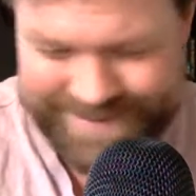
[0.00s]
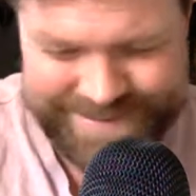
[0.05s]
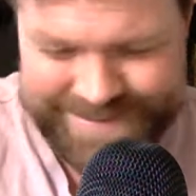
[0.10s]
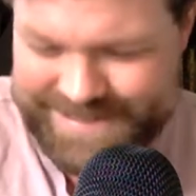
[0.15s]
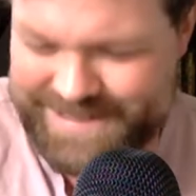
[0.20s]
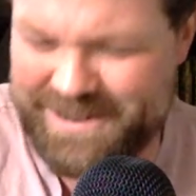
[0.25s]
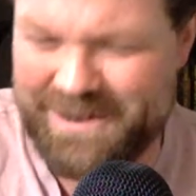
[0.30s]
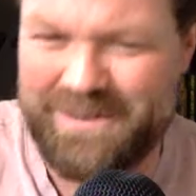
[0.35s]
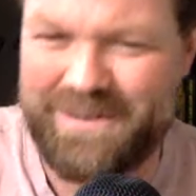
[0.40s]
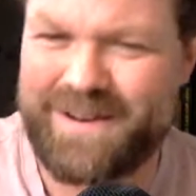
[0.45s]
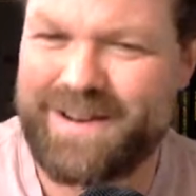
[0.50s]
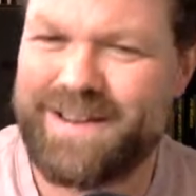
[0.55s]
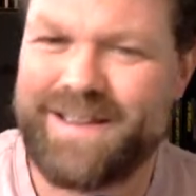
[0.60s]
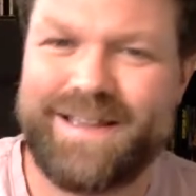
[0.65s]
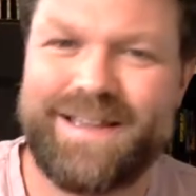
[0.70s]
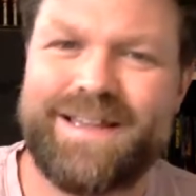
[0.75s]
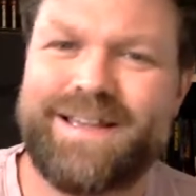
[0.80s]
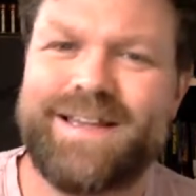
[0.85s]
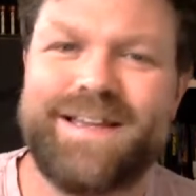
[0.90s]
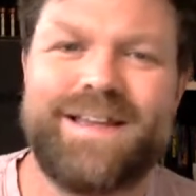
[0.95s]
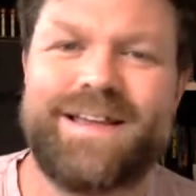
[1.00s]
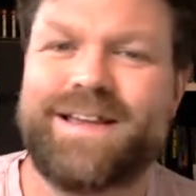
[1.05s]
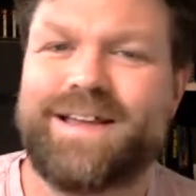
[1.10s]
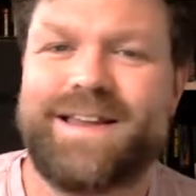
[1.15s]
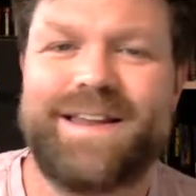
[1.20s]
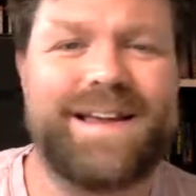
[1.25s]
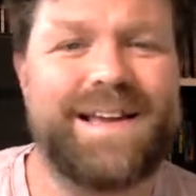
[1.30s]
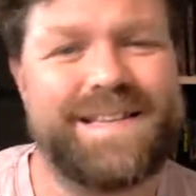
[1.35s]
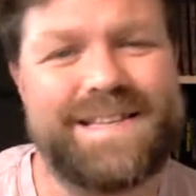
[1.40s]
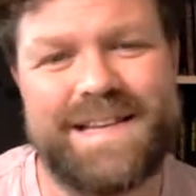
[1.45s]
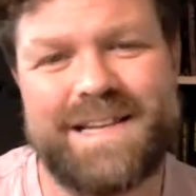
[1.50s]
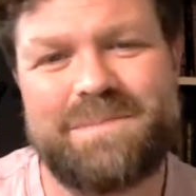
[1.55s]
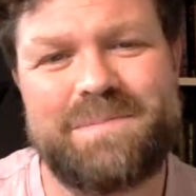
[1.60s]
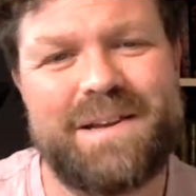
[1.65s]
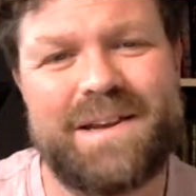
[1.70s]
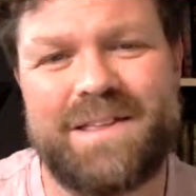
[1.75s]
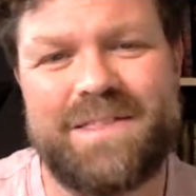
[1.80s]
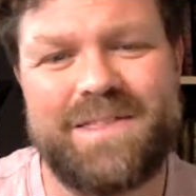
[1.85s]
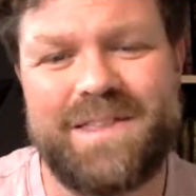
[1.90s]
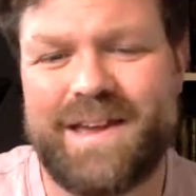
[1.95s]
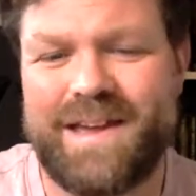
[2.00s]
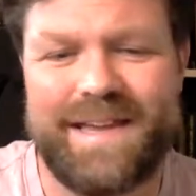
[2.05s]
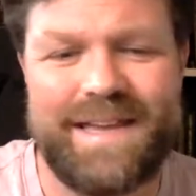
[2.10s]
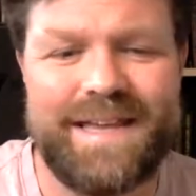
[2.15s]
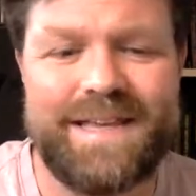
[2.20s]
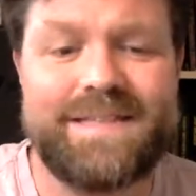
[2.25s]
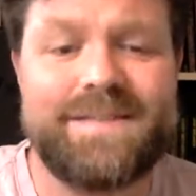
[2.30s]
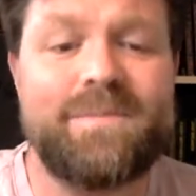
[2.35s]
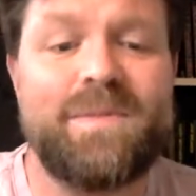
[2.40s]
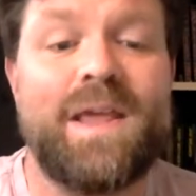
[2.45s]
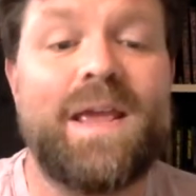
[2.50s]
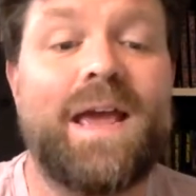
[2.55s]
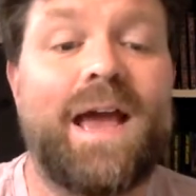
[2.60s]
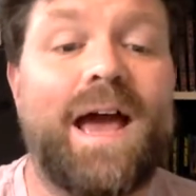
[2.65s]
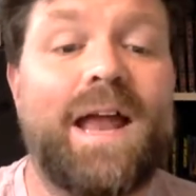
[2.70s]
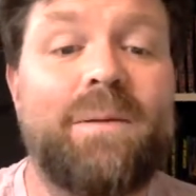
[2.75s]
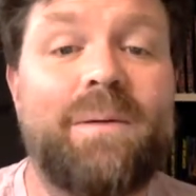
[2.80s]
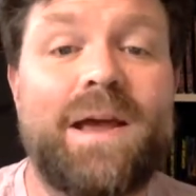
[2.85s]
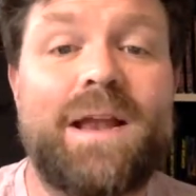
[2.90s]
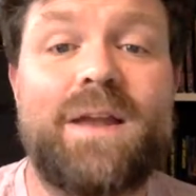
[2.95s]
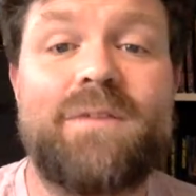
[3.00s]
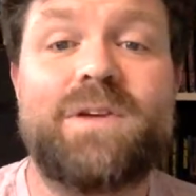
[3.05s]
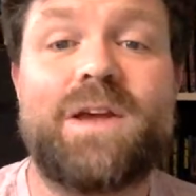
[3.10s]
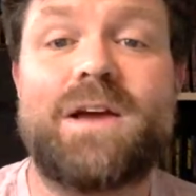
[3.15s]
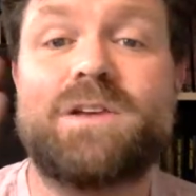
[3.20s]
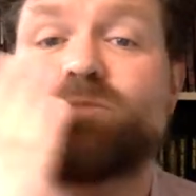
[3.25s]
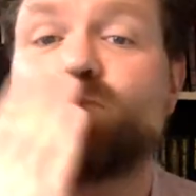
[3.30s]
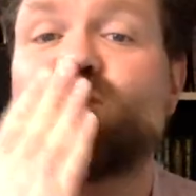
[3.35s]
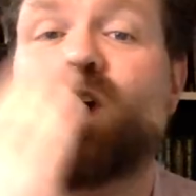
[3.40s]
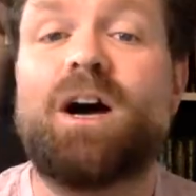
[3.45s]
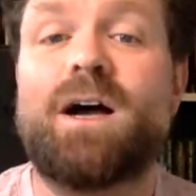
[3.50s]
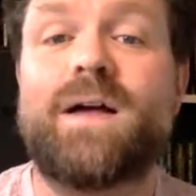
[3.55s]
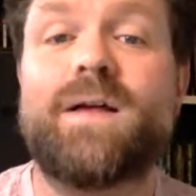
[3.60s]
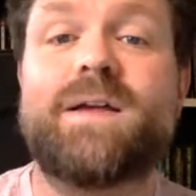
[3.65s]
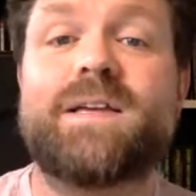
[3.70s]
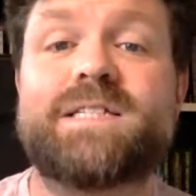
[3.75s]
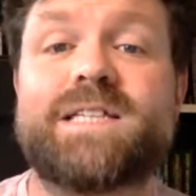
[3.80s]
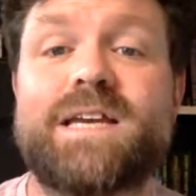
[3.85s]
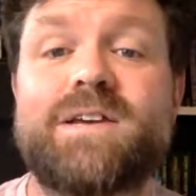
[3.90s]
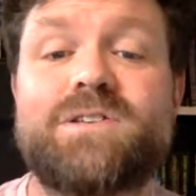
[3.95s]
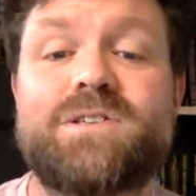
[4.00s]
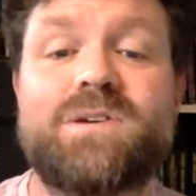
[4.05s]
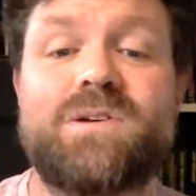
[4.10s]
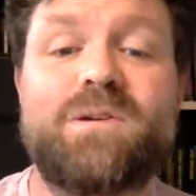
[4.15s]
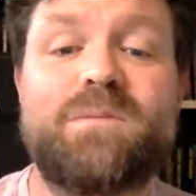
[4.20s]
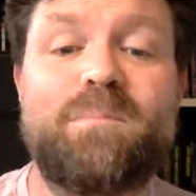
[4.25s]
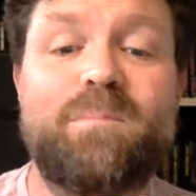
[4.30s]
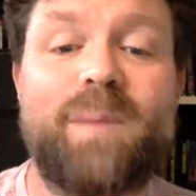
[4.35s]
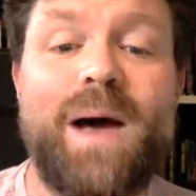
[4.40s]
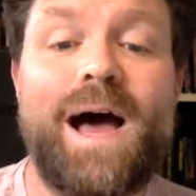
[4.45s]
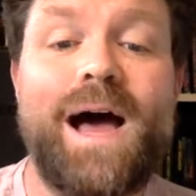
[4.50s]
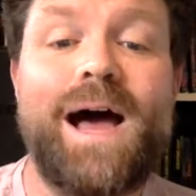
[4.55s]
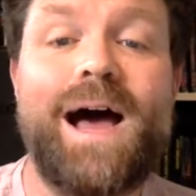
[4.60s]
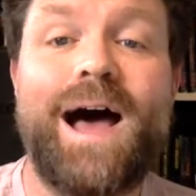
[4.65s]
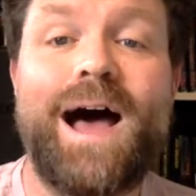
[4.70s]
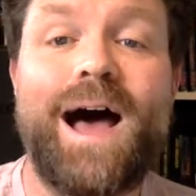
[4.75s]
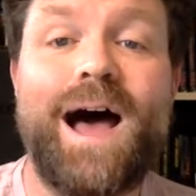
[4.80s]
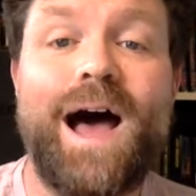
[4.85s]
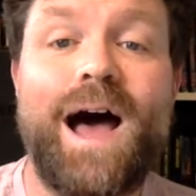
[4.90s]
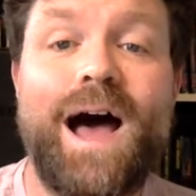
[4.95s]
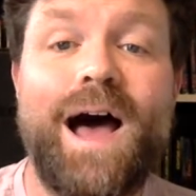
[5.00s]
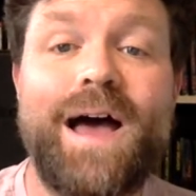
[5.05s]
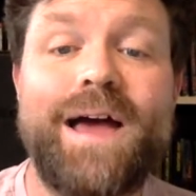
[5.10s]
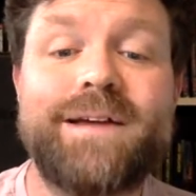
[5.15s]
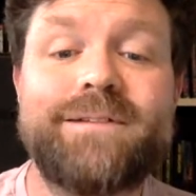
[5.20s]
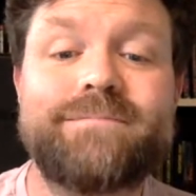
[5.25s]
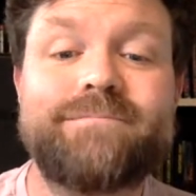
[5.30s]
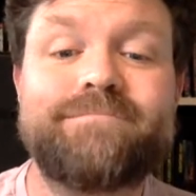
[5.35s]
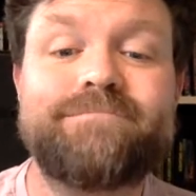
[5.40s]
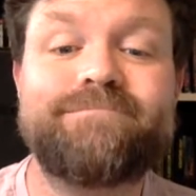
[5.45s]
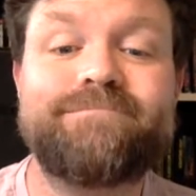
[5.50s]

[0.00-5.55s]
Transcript: Sorry. Like I said, it's been like 30 years. Anyway, love you guys. See you soon. Bye.